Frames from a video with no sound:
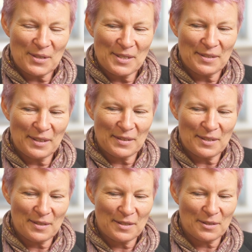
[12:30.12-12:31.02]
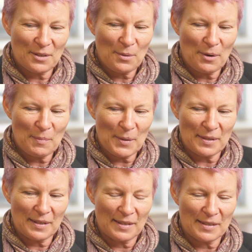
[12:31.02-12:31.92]
to think, there's a quote
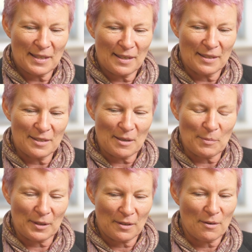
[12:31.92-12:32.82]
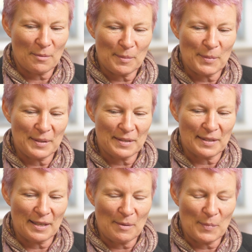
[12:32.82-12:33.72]
by an Italian chap, and I can't remember his
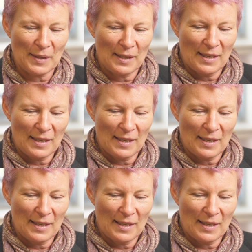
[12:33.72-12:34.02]
name.